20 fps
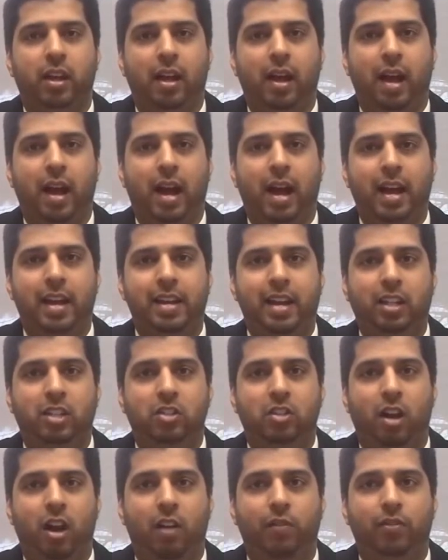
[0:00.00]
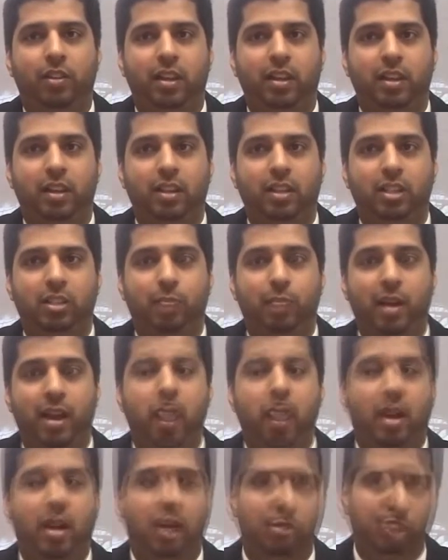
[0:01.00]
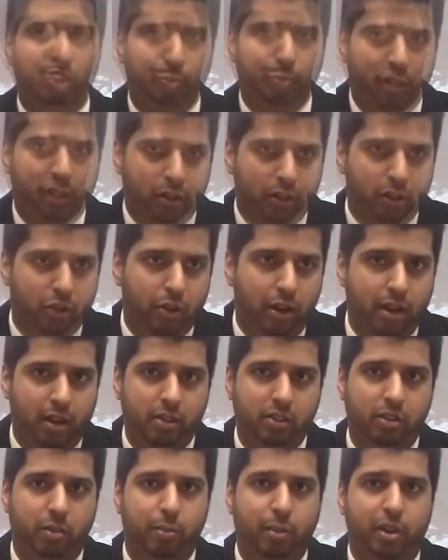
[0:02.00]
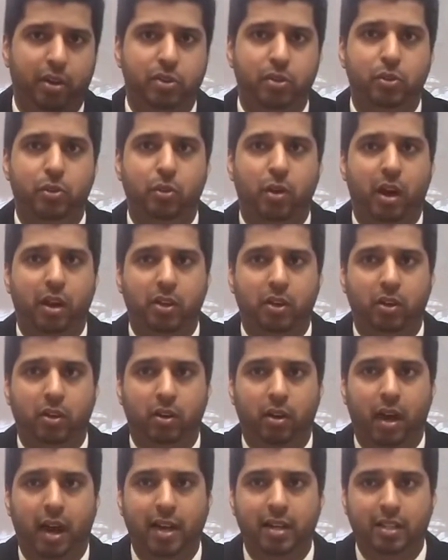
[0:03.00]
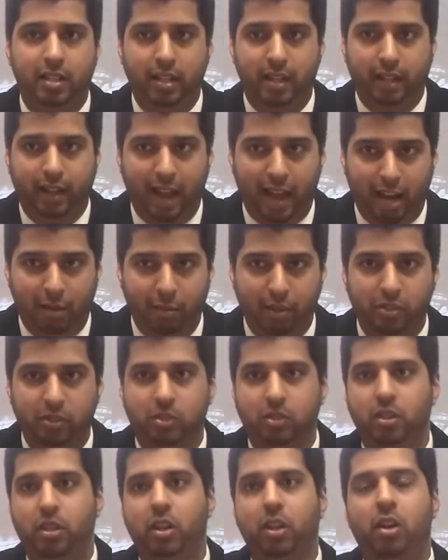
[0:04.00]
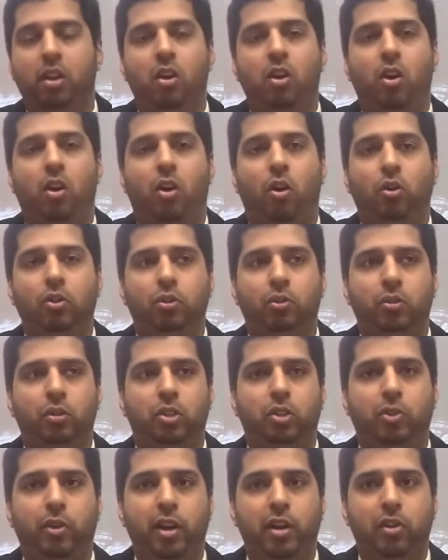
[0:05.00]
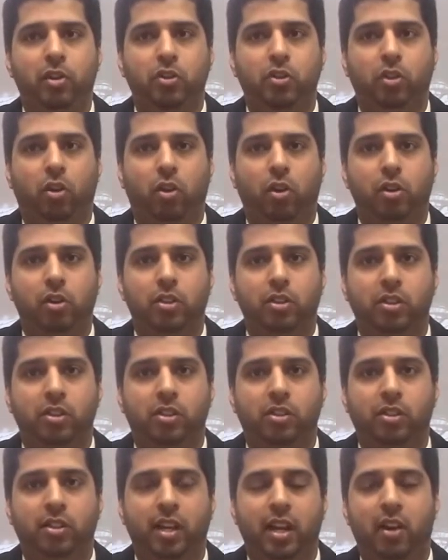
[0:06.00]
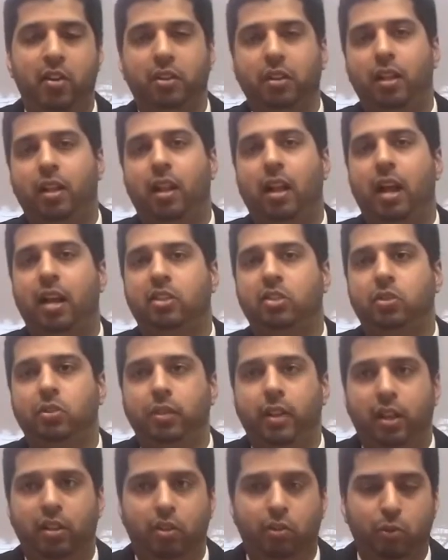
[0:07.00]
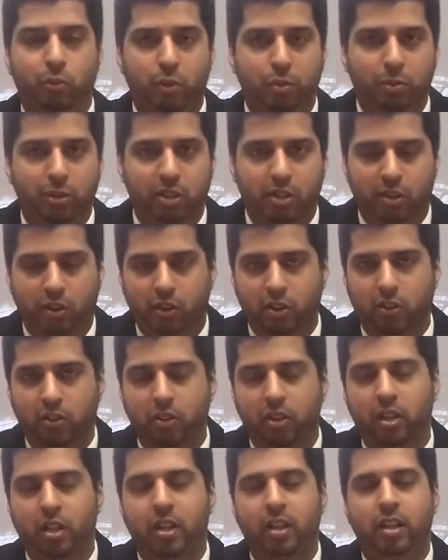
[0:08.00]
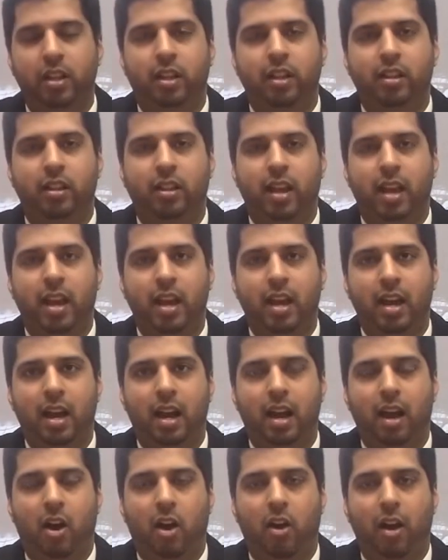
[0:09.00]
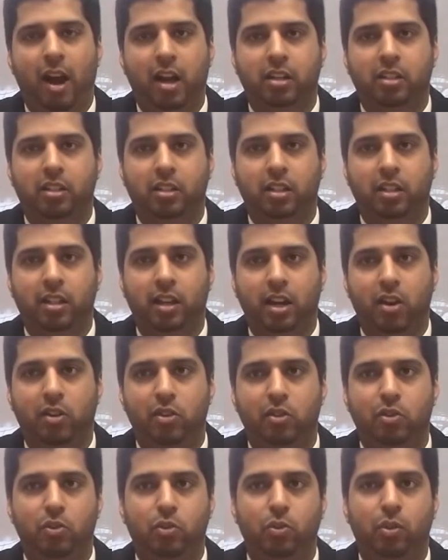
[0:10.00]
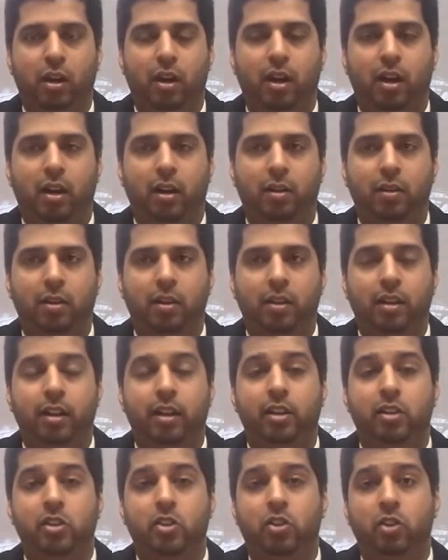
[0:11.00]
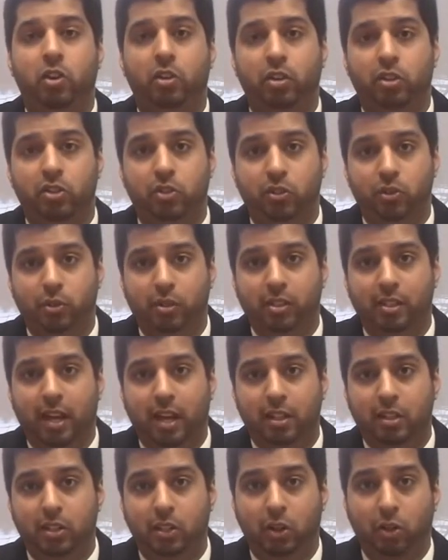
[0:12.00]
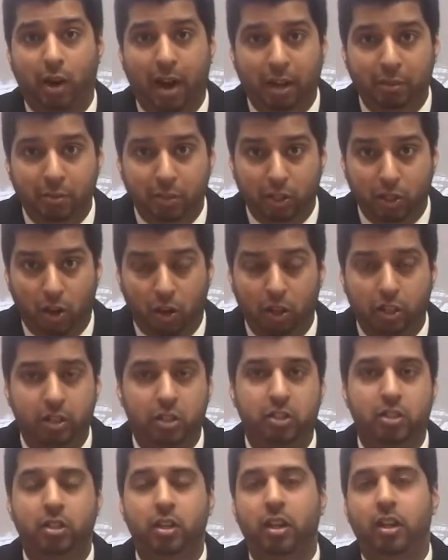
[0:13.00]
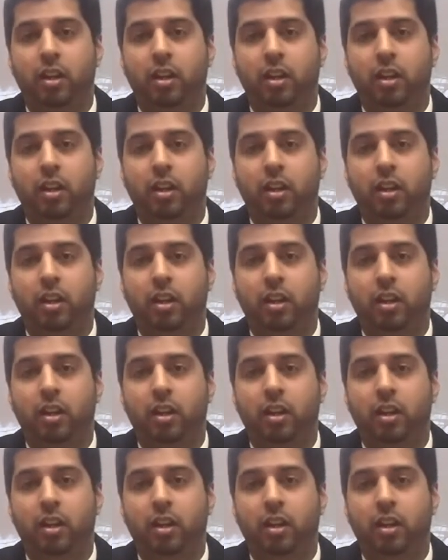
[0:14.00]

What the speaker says: NetSoft, they spend hours spent on trainings compared to other IT academies. Also, the trainers aren't just there in the class to get through the material. They are actually there to ensure their students actually grasp the knowledge.